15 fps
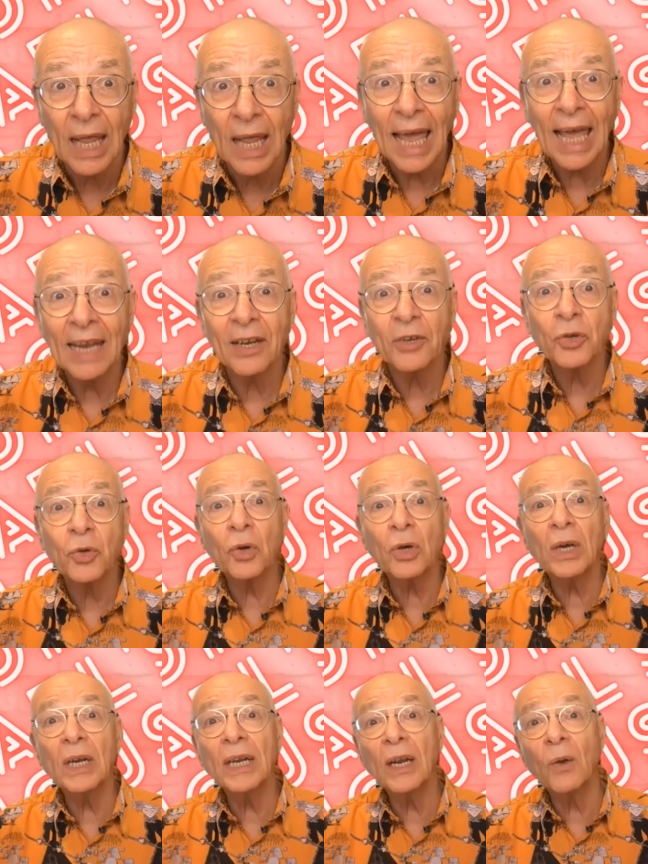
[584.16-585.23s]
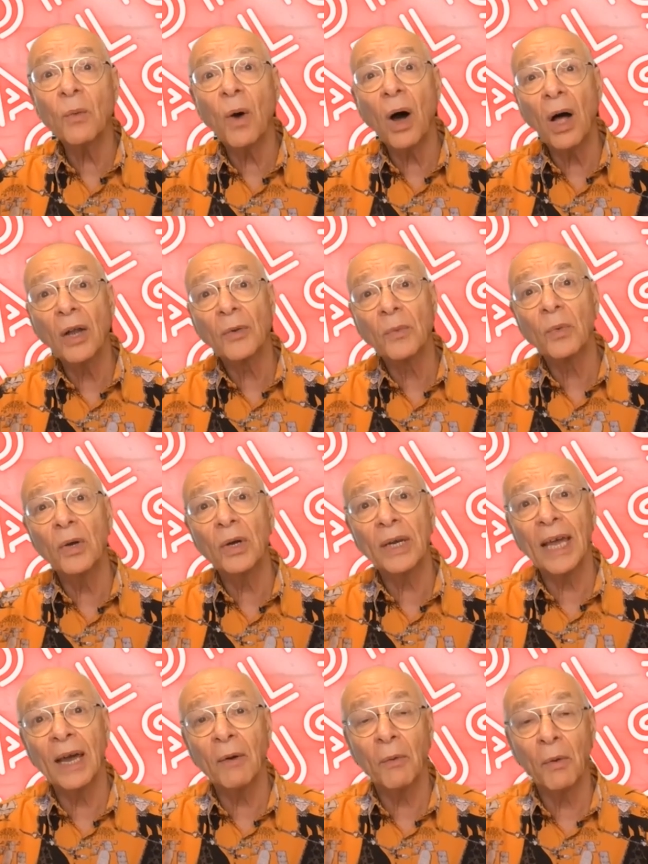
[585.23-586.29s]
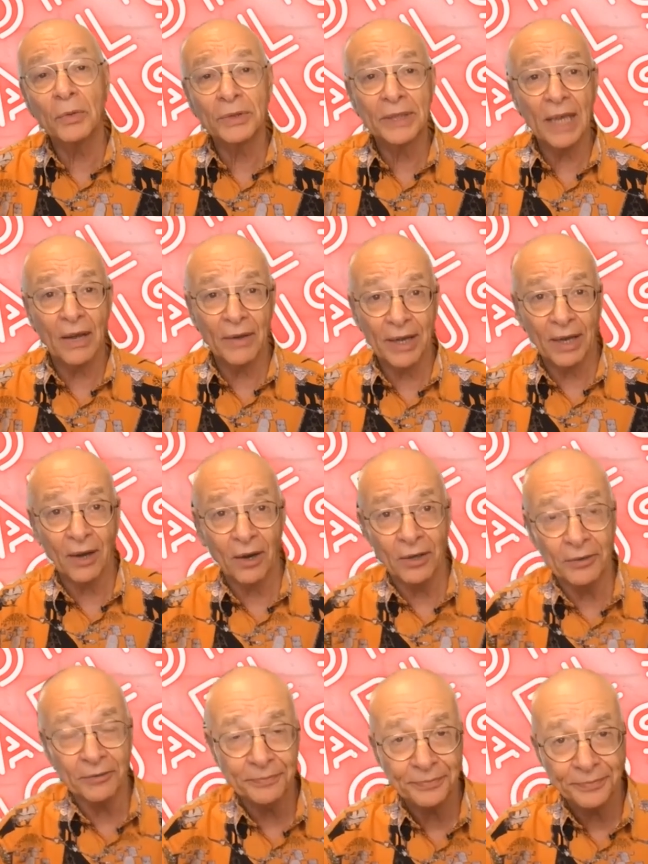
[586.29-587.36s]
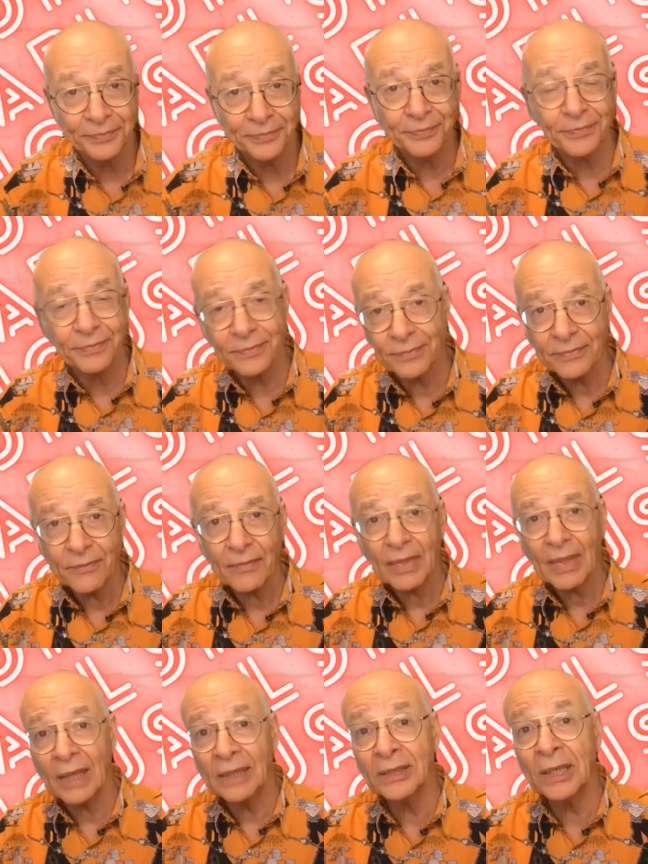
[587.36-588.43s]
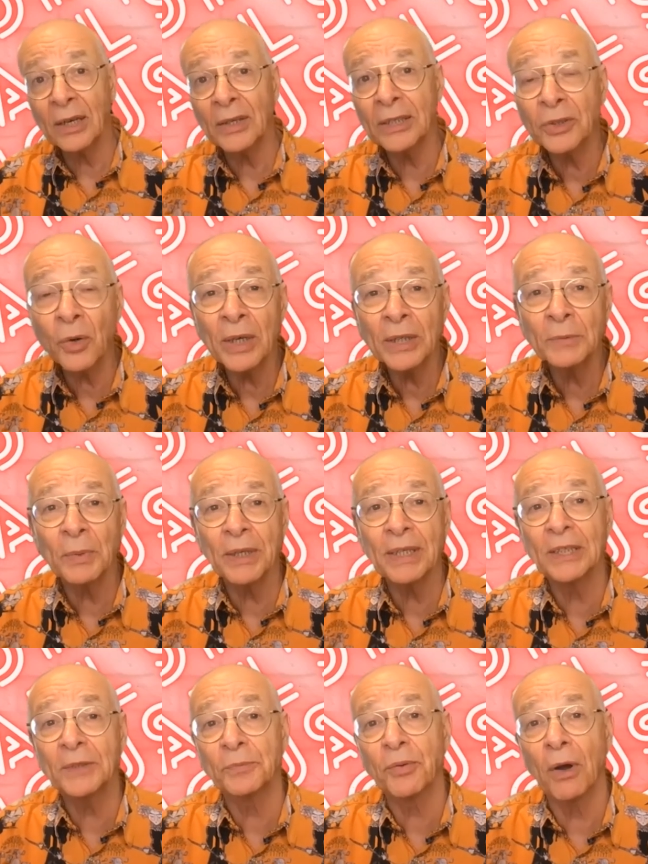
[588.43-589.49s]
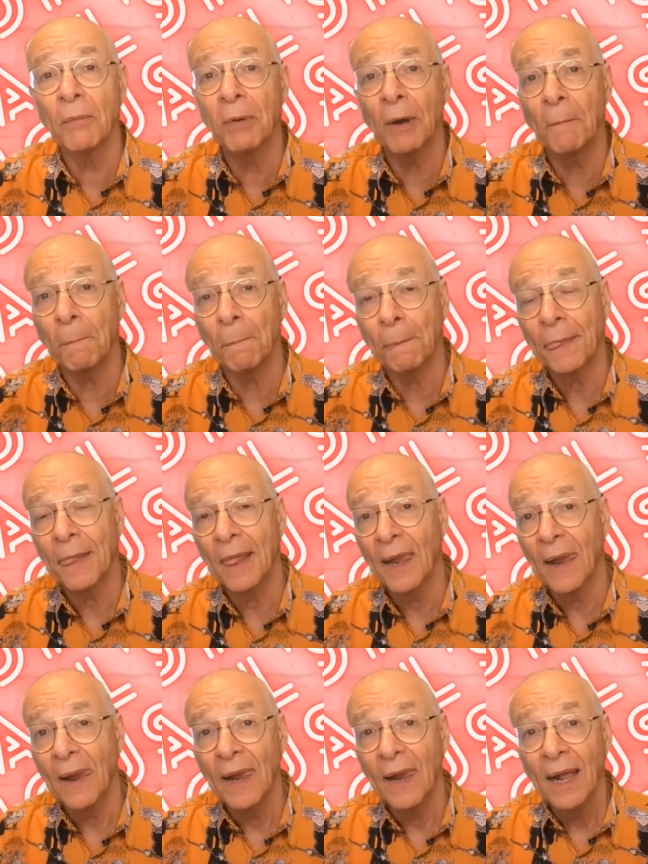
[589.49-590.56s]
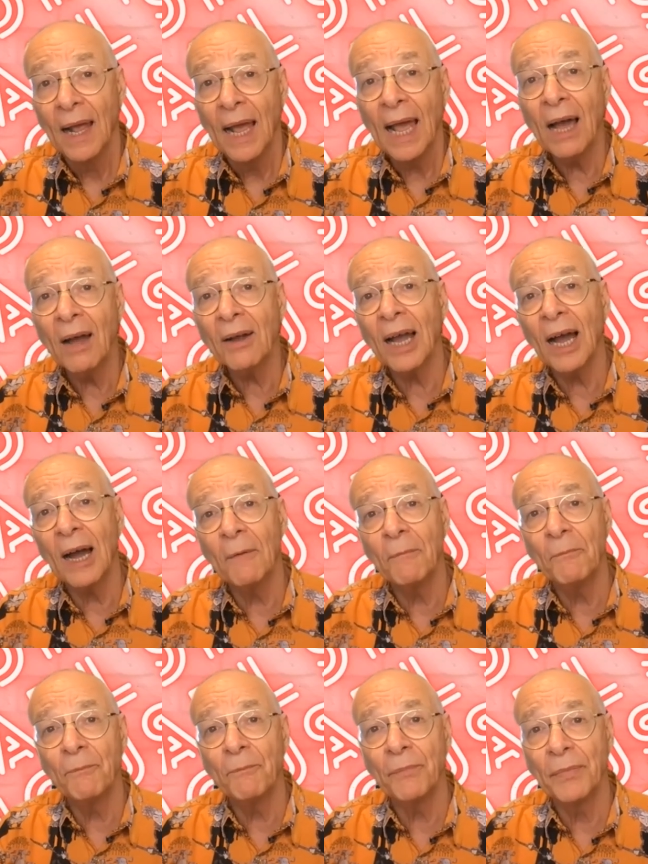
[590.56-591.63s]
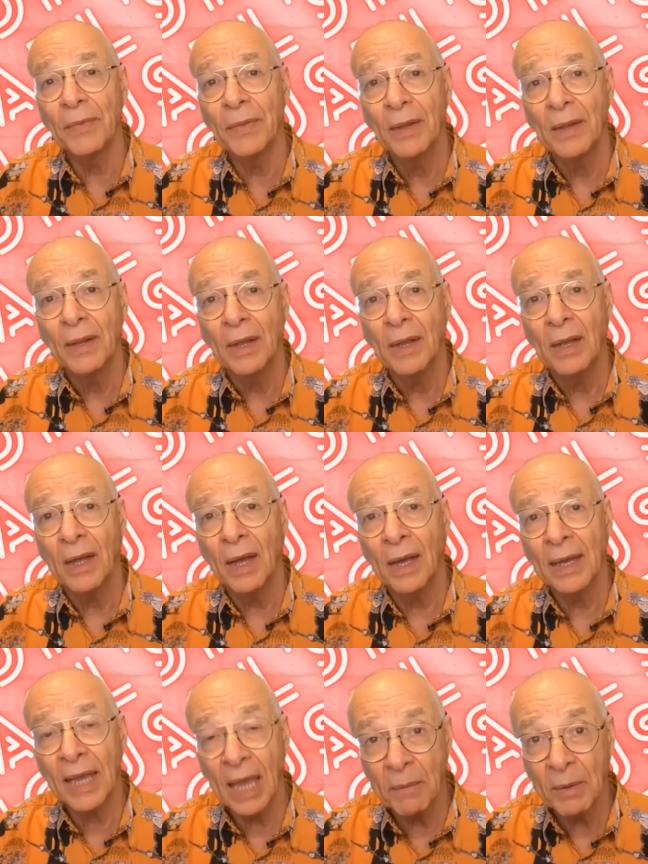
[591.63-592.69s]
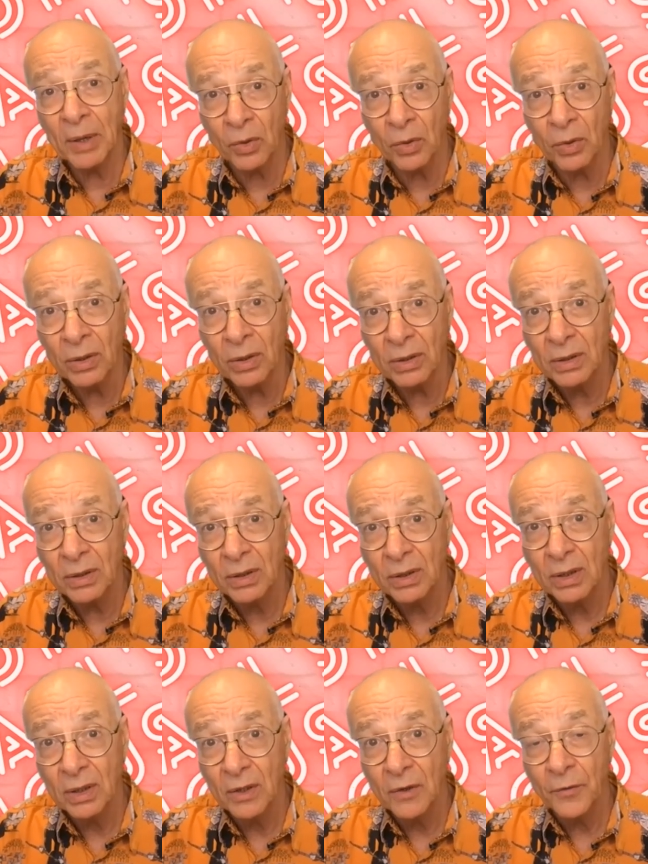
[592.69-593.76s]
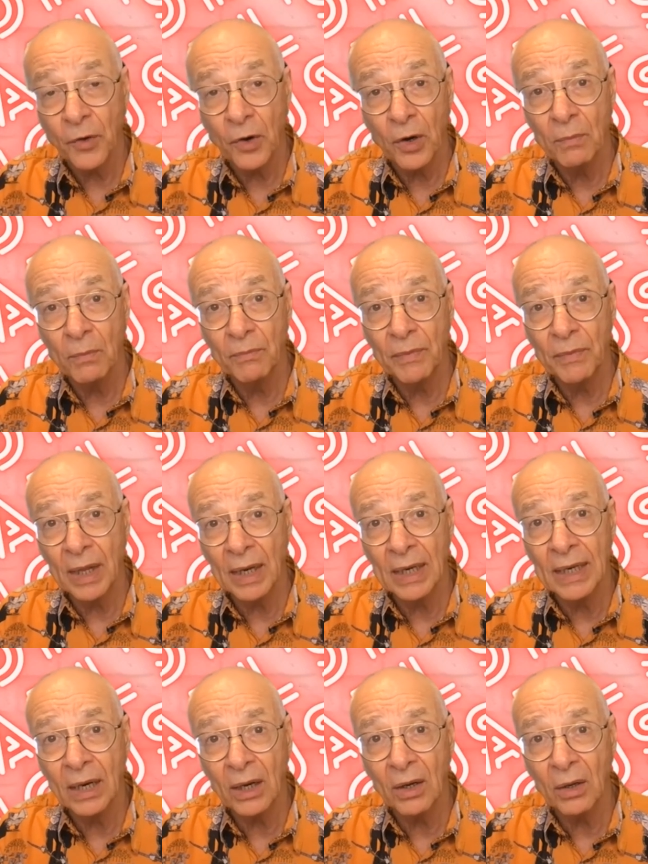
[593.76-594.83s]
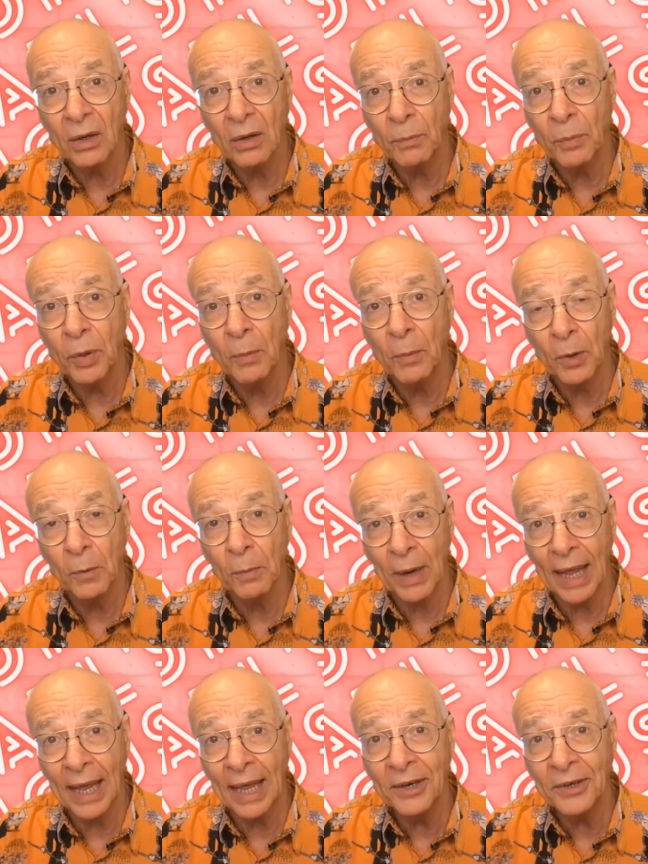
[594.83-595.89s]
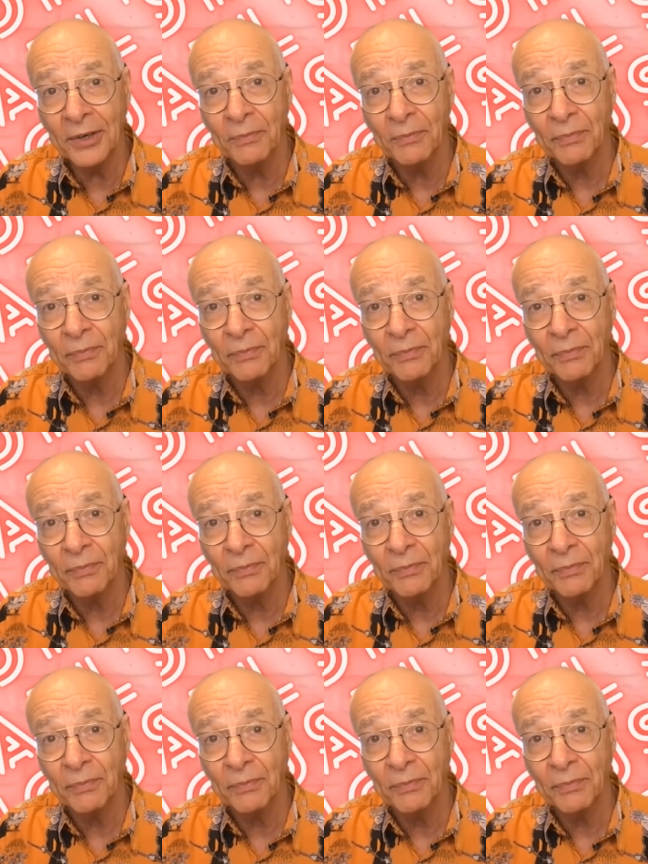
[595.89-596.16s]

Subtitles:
And it took a little while to work out what was going on. So there's always been this problem. How come a chemical from a little purple plant,